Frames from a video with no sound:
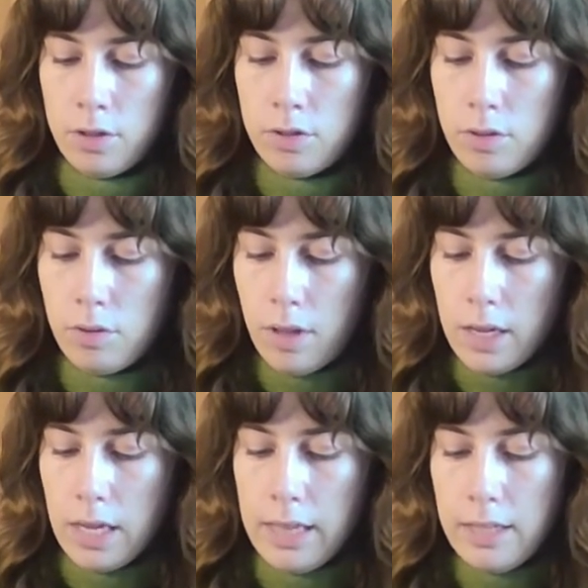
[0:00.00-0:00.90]
So
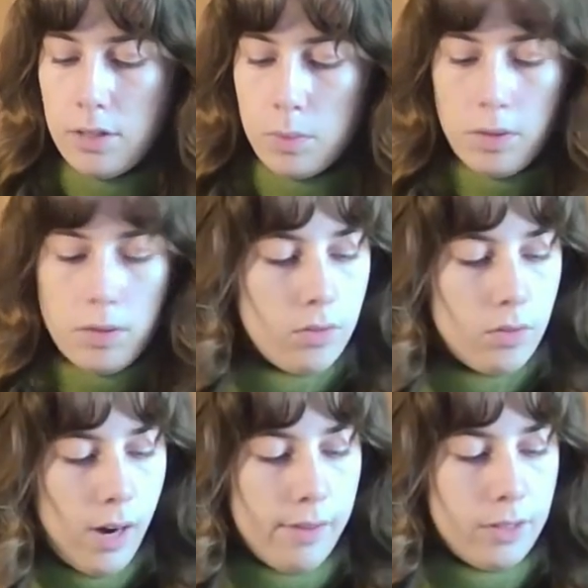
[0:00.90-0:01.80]
again, this is one of those
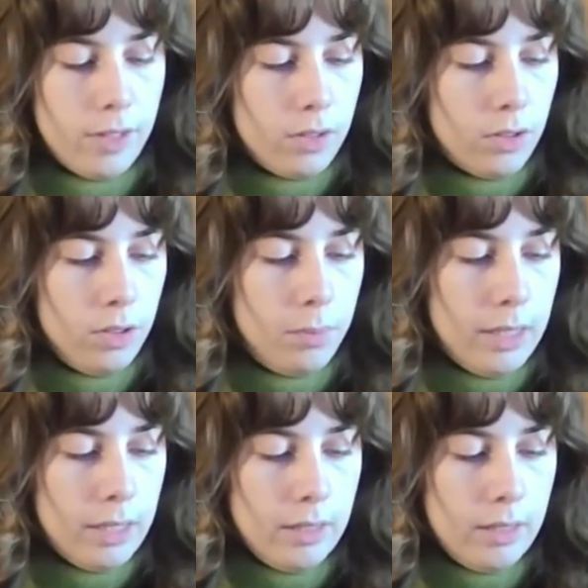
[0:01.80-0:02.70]
crafts that's good
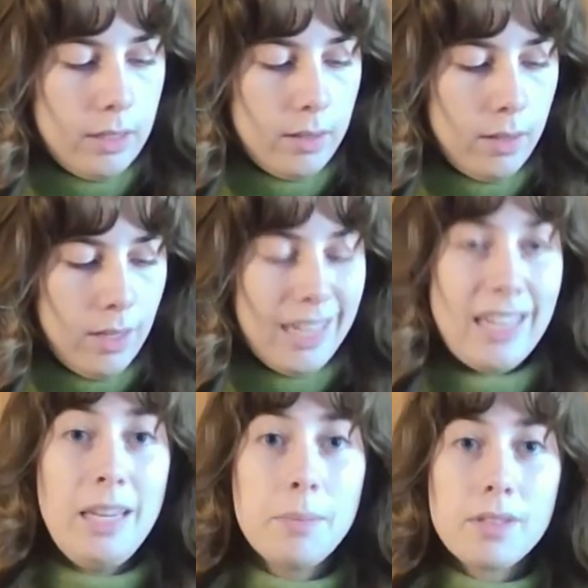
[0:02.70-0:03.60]
because it
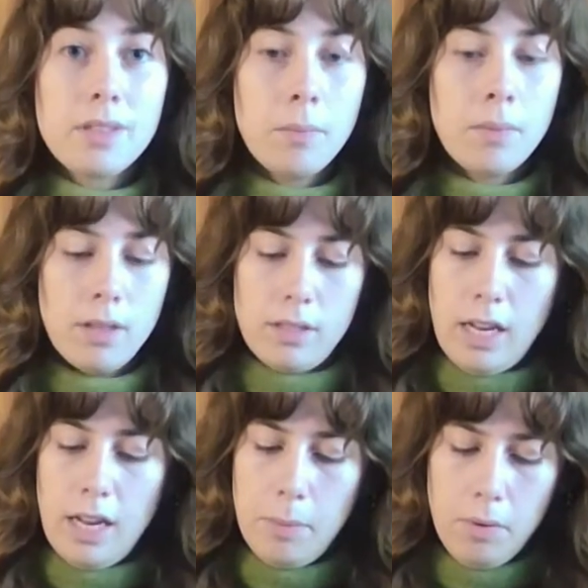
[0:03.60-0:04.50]
keeps them on the
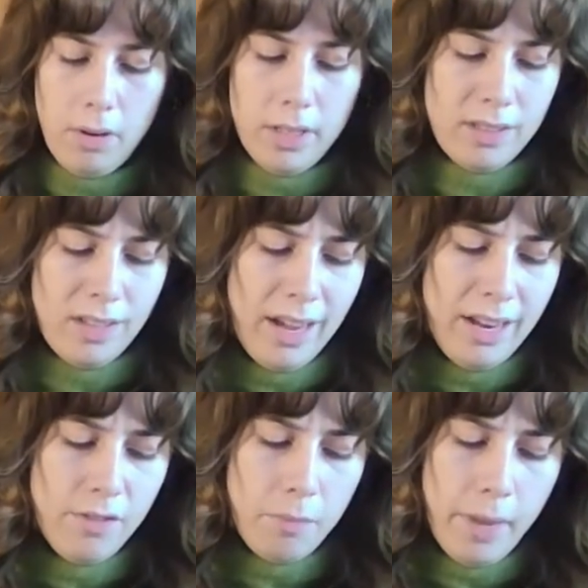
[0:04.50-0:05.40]
table and it's
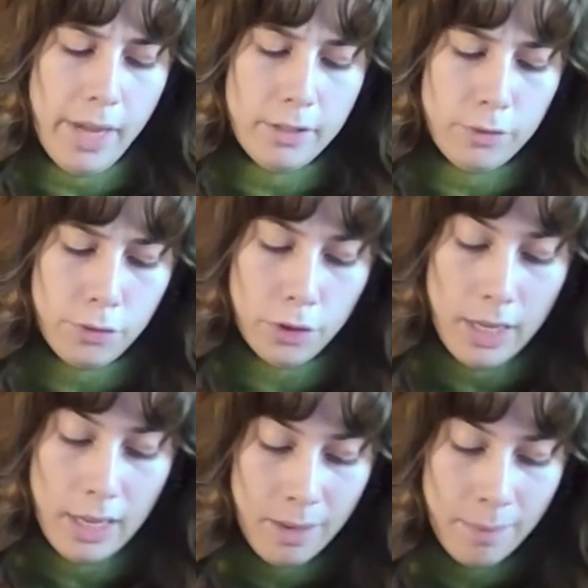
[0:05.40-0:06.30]
kind of mess
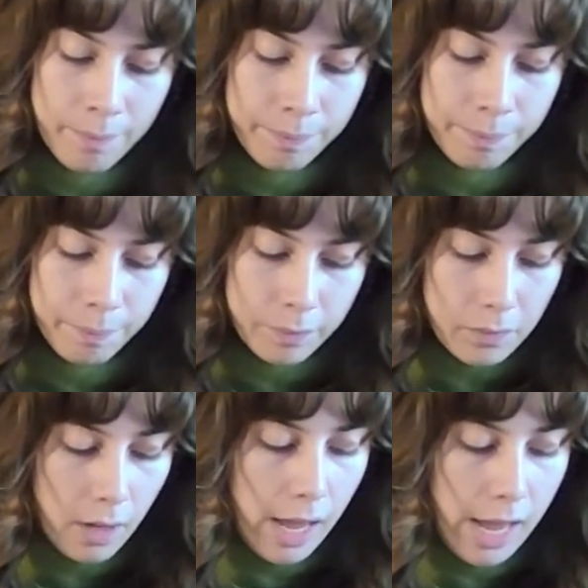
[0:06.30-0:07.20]
free.
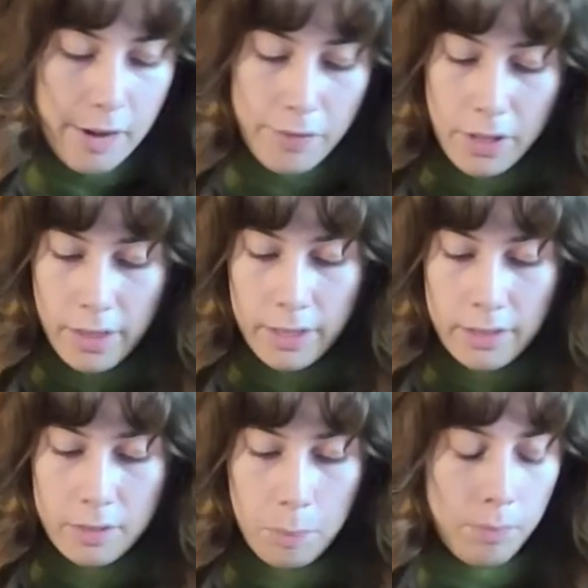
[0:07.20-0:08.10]

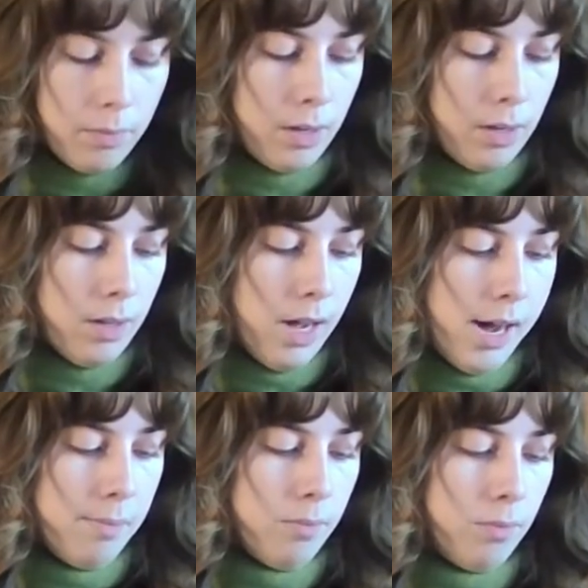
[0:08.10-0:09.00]
Everything's
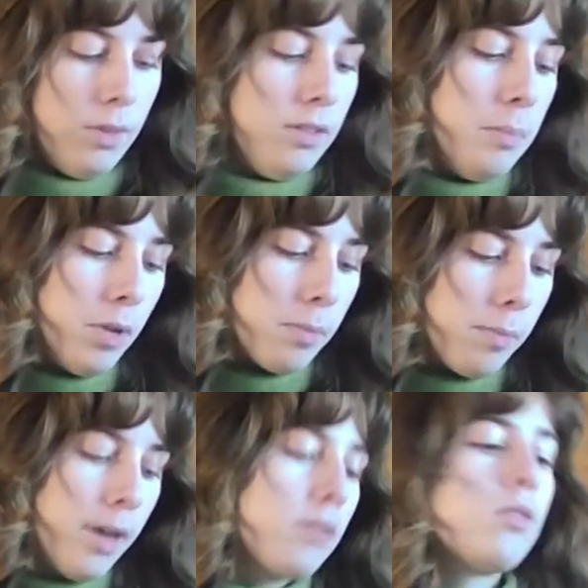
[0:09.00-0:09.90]
the Ziploc
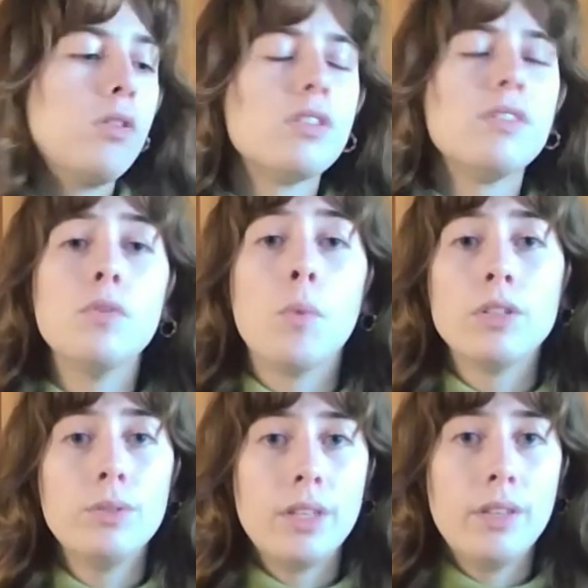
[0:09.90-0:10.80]
bag closed. If you
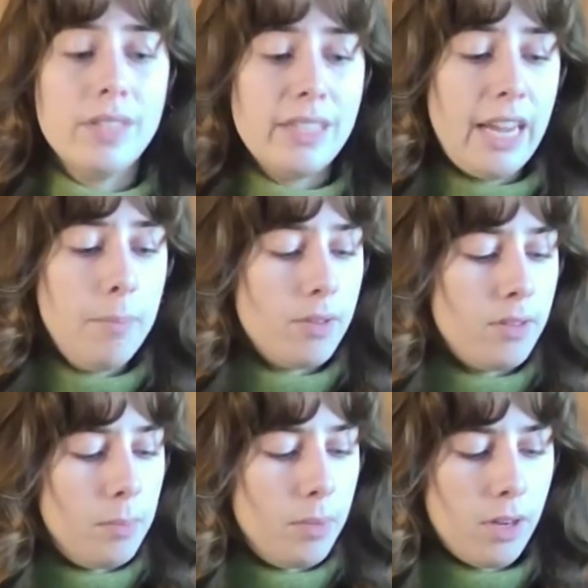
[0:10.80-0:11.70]
want to, you can even tape the
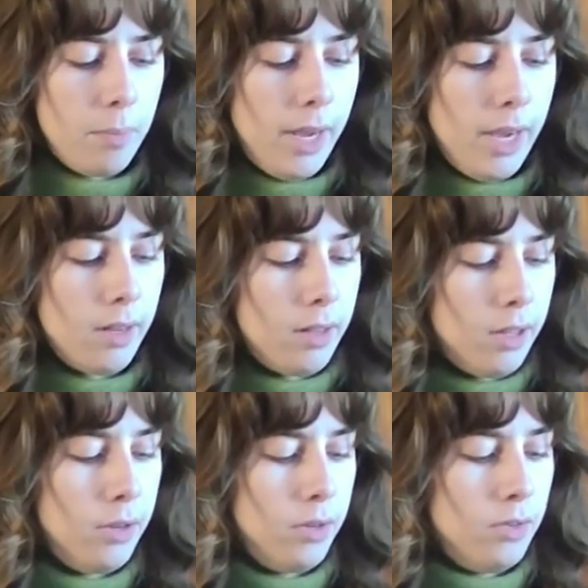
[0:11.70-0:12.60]
Ziploc bag
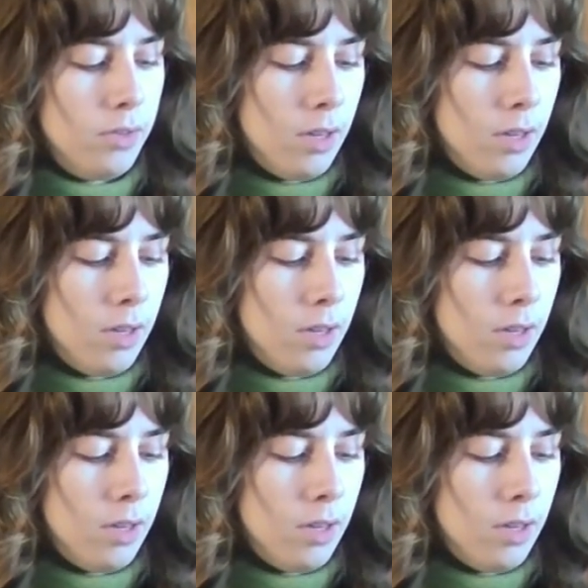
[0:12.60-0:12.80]
closed.